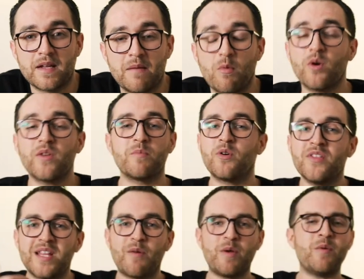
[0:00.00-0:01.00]
And more, more than
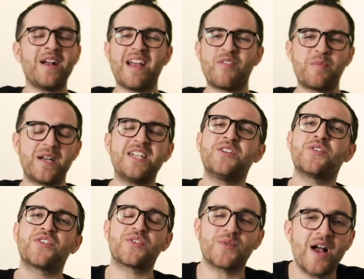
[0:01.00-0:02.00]
that, we want everybody to
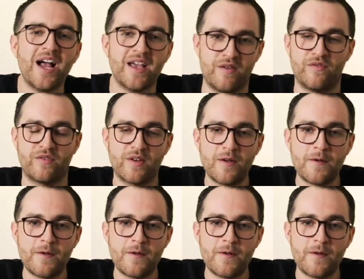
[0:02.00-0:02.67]
thrive.